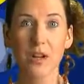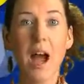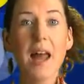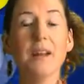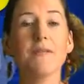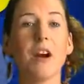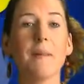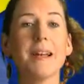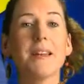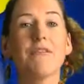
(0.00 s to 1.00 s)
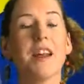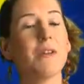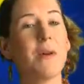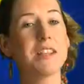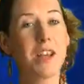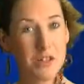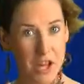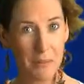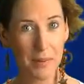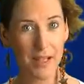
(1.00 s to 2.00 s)
and an environmentally friendly way to go
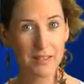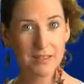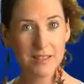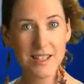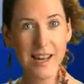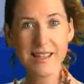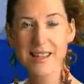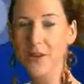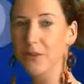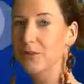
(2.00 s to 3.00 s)
shopping. So let's go.